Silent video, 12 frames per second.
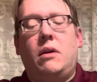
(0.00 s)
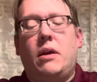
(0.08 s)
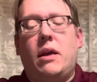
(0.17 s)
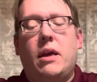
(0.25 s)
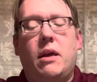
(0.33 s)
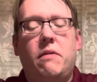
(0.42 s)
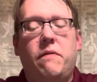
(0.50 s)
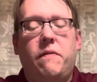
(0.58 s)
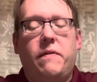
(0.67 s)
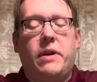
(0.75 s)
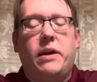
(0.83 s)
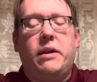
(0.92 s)
And
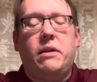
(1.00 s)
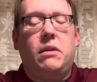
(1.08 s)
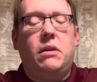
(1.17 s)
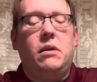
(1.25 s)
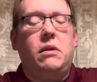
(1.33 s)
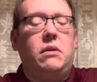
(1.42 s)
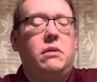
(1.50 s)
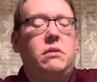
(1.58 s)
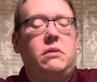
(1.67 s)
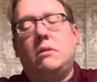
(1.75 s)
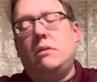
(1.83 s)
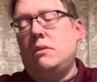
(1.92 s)
finally,
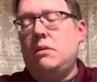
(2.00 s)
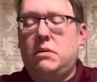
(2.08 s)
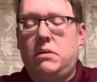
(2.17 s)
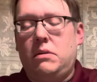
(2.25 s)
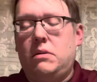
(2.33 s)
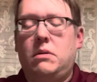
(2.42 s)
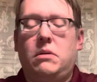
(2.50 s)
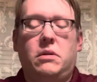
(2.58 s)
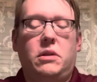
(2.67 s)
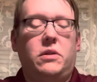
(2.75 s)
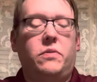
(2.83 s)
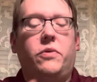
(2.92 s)

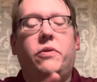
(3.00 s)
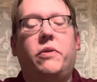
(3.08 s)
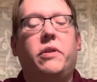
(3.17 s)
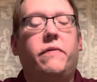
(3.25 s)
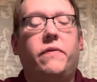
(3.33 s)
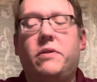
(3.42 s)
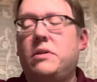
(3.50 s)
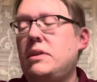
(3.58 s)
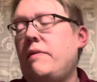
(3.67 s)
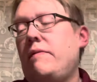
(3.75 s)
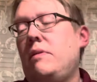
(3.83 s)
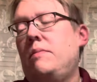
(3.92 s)
since we're doing the first
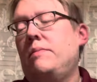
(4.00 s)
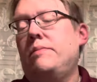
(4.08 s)
7,